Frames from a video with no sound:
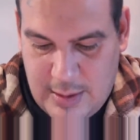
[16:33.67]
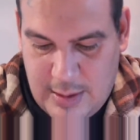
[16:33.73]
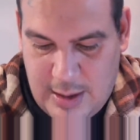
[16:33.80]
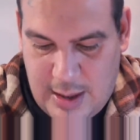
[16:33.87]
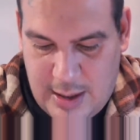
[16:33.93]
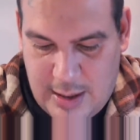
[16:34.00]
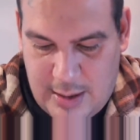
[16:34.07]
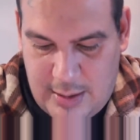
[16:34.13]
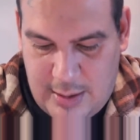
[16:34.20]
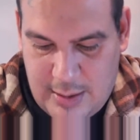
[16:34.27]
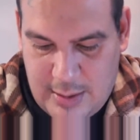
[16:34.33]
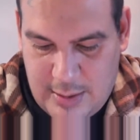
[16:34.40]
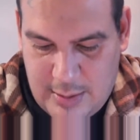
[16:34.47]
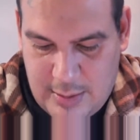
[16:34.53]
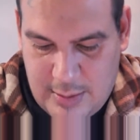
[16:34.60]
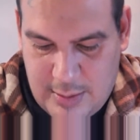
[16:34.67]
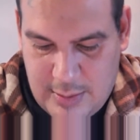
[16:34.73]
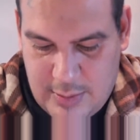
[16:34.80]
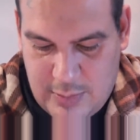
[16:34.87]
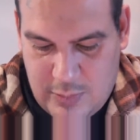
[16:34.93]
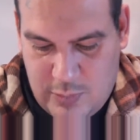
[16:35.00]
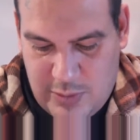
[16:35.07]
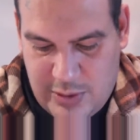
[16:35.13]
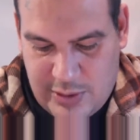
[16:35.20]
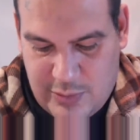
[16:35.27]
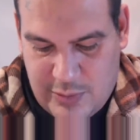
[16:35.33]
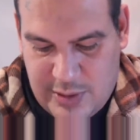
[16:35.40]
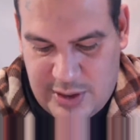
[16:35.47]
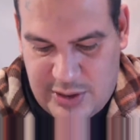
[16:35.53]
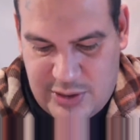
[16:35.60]
And we're
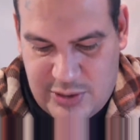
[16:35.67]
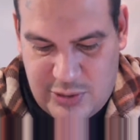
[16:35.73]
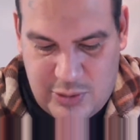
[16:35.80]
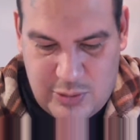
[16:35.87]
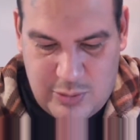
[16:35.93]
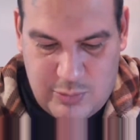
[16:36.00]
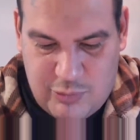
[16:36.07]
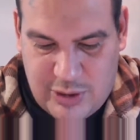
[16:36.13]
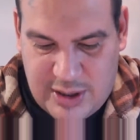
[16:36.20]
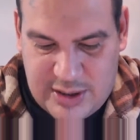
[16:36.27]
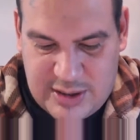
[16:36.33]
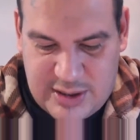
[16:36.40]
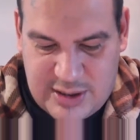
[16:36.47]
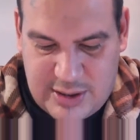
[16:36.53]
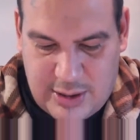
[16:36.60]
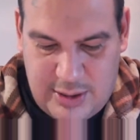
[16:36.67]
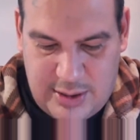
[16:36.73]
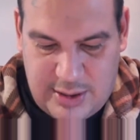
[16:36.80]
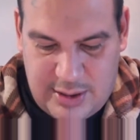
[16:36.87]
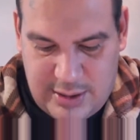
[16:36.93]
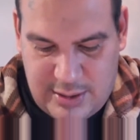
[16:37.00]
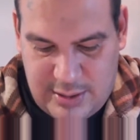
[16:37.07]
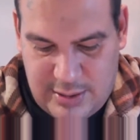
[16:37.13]
going to press start.